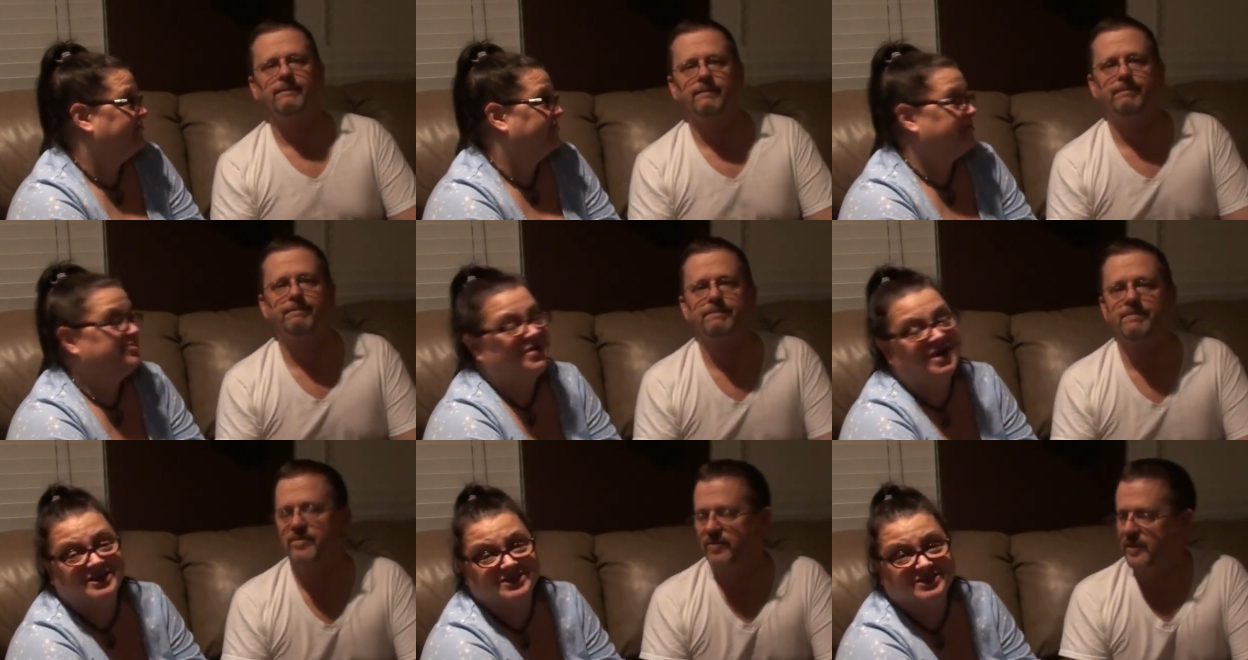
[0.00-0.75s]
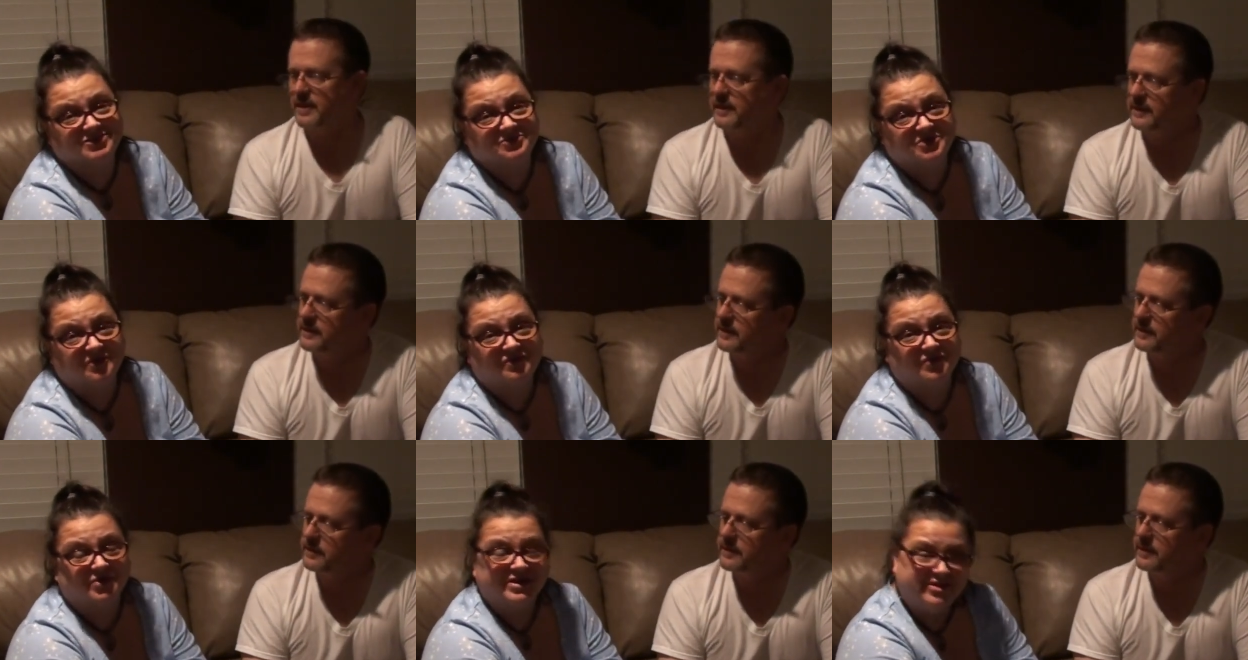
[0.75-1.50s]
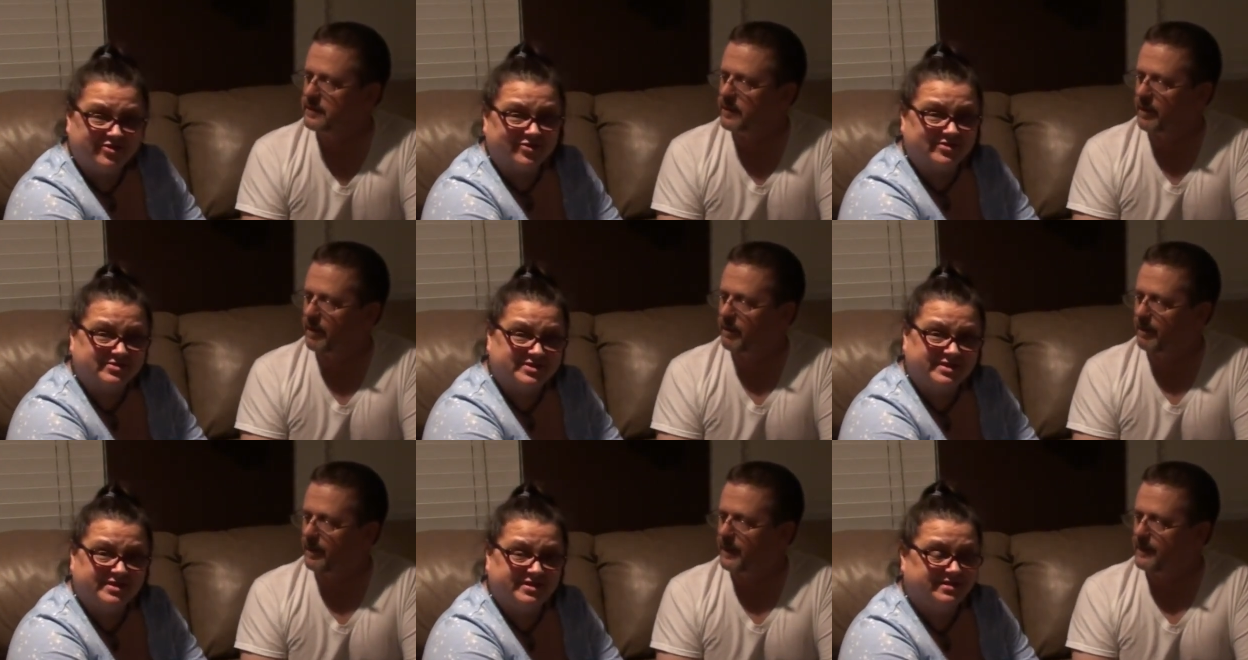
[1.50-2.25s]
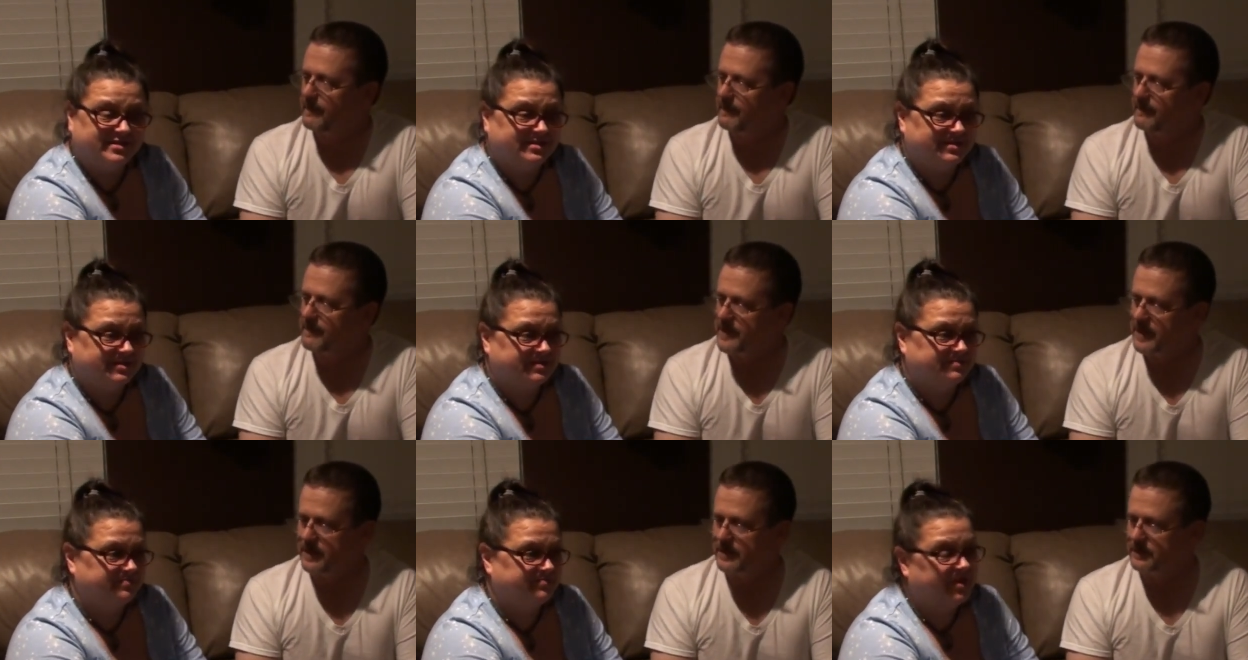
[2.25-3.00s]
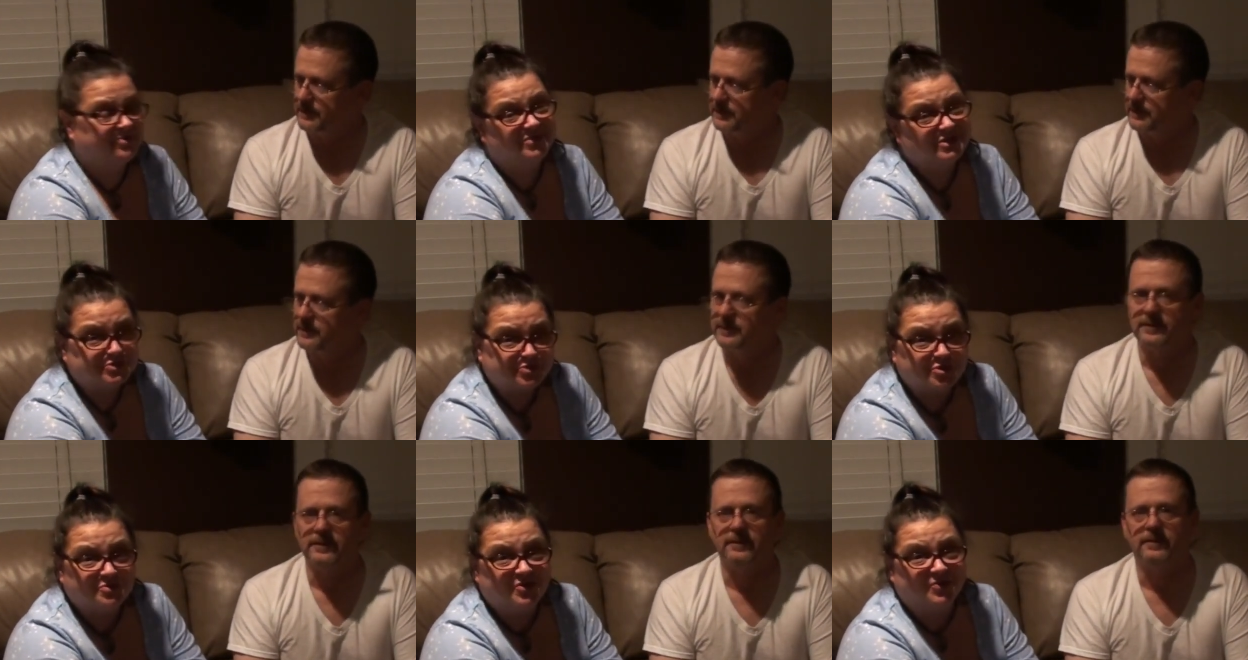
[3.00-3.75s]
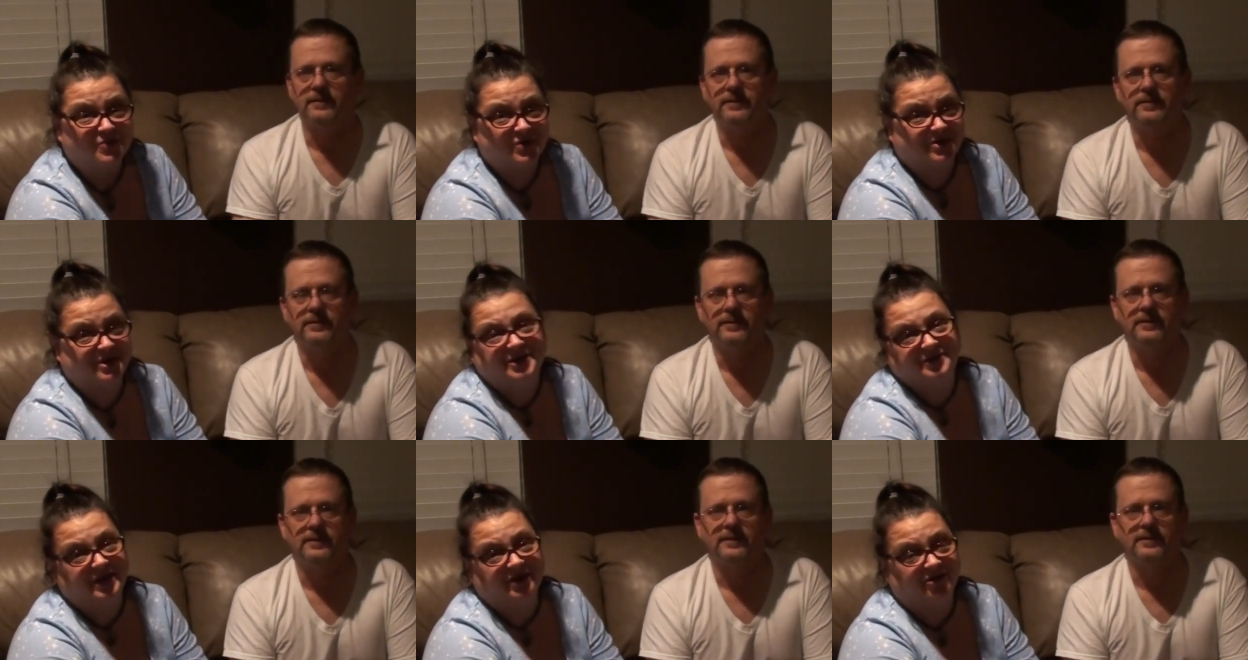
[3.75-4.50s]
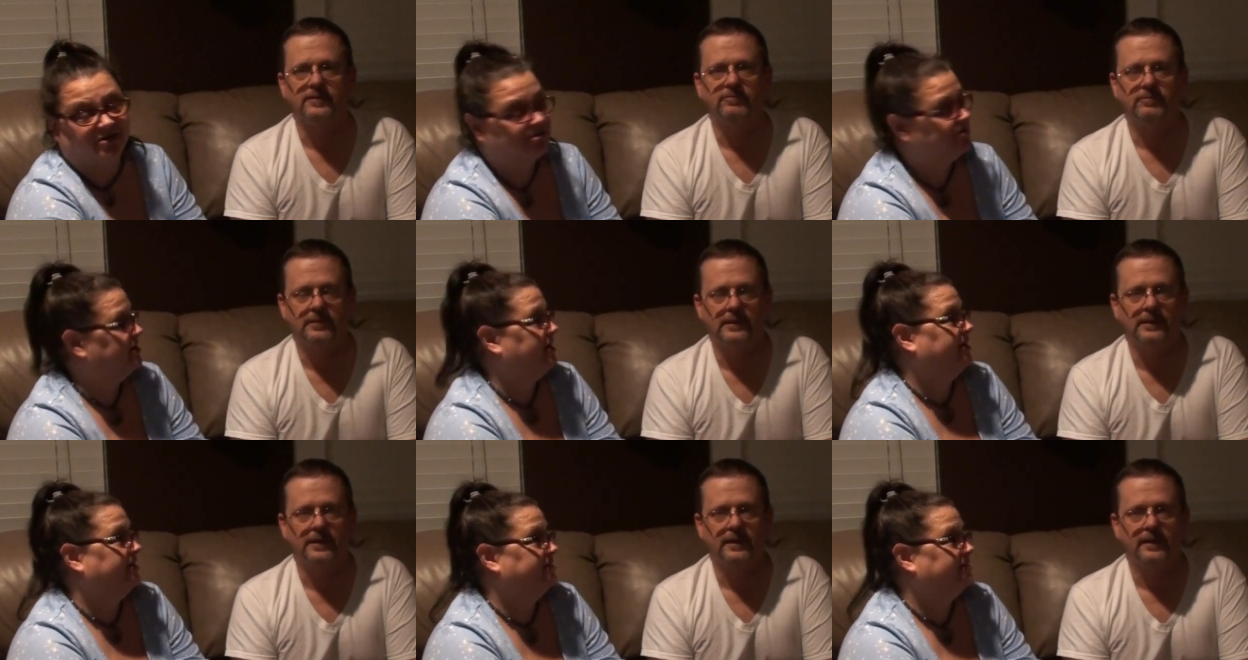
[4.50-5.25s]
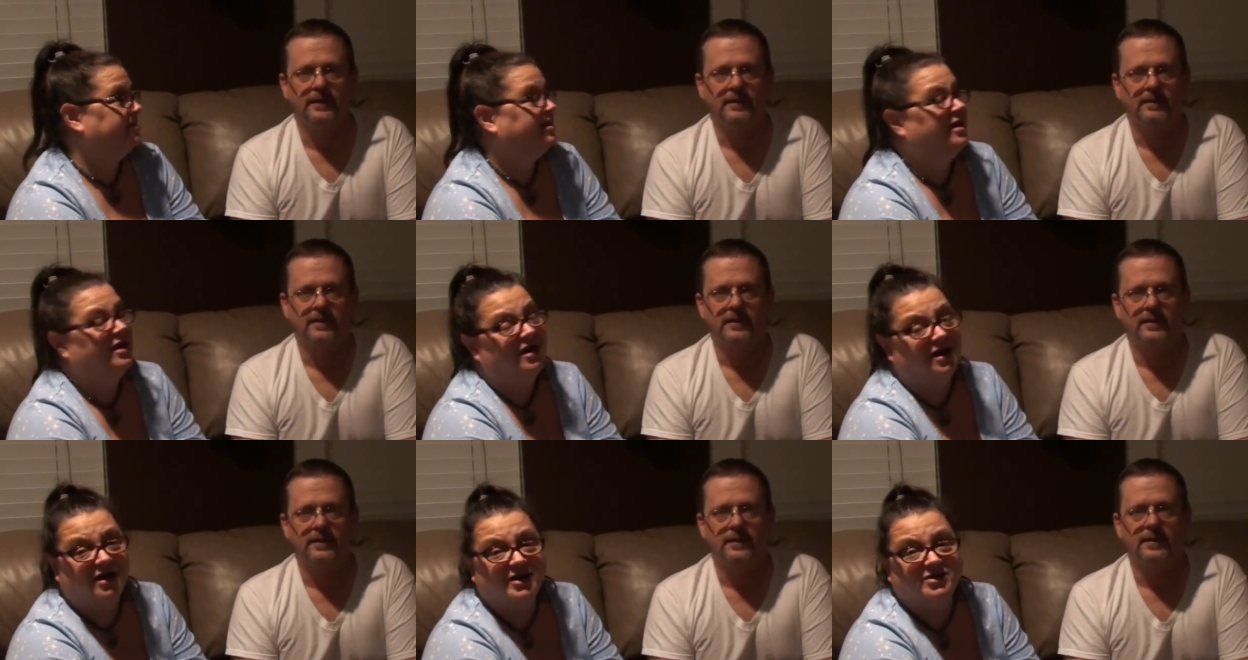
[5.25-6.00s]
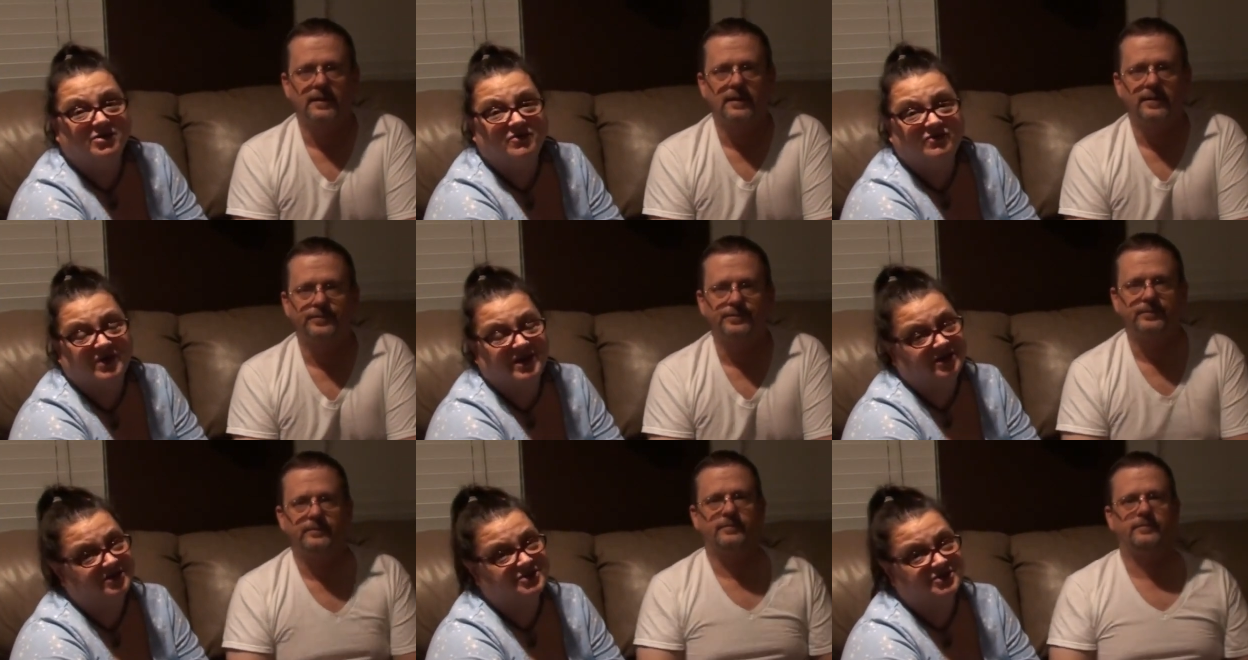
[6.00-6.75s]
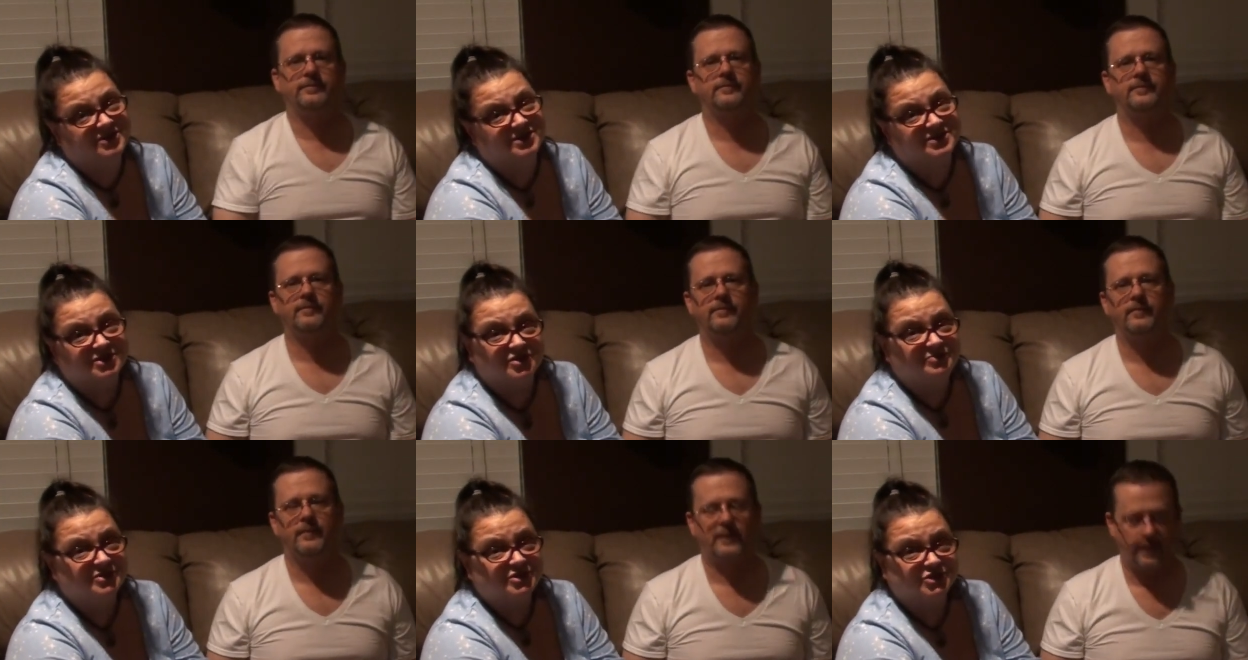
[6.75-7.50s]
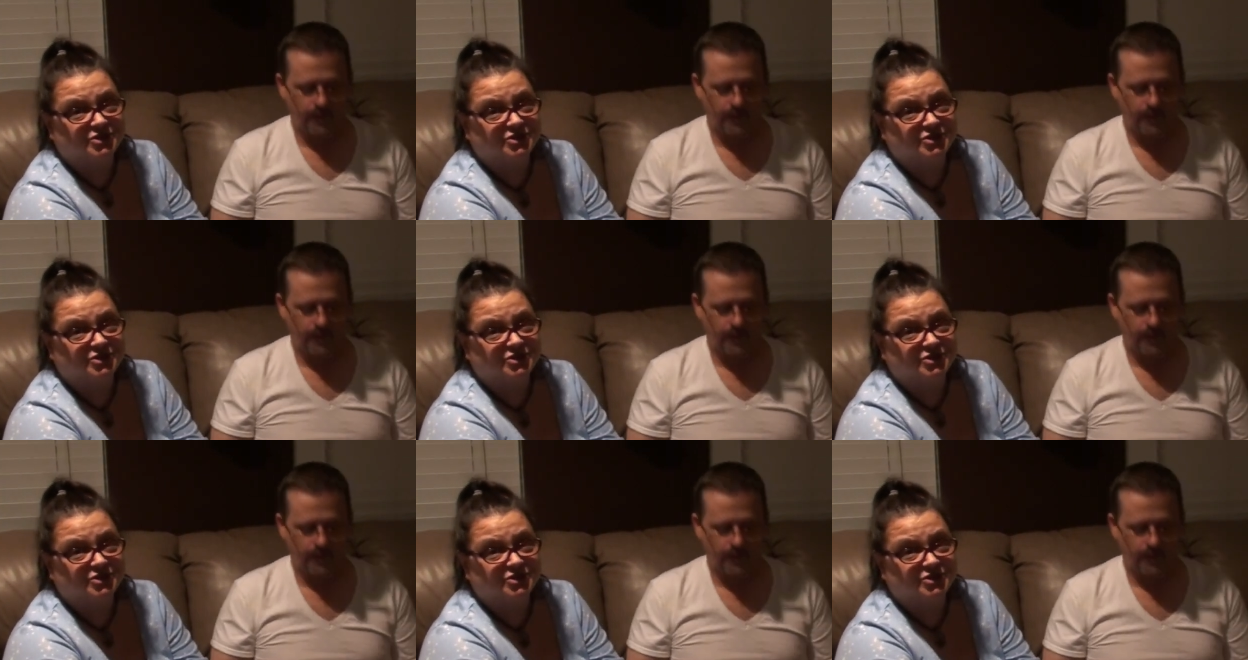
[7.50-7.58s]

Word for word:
Speaker 1: for the past 3 or 4 years, he's been miserable working there. And I know financially it's going to be a